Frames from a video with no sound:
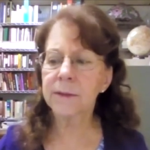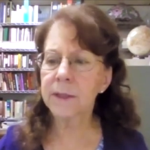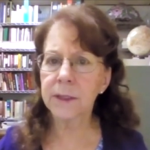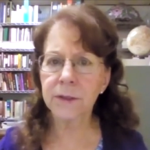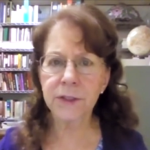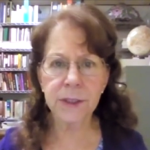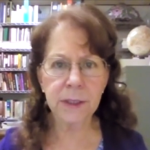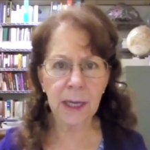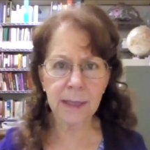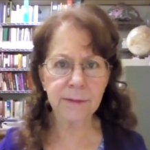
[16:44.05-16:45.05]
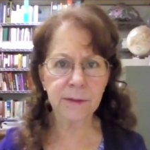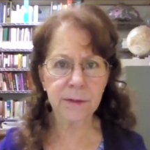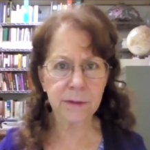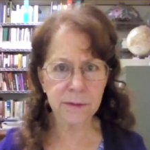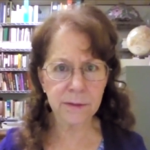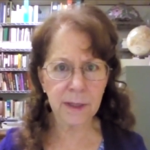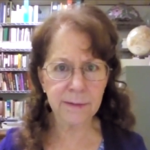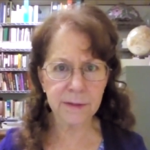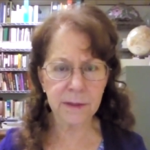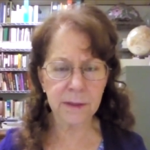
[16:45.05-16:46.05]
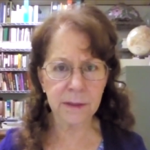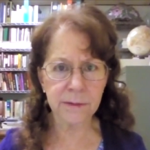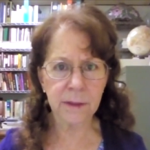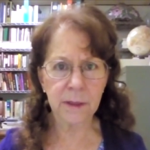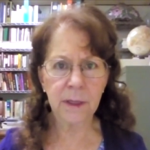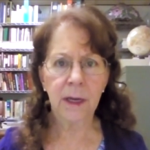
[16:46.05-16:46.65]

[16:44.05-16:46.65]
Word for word: he or she has a certain set of skills,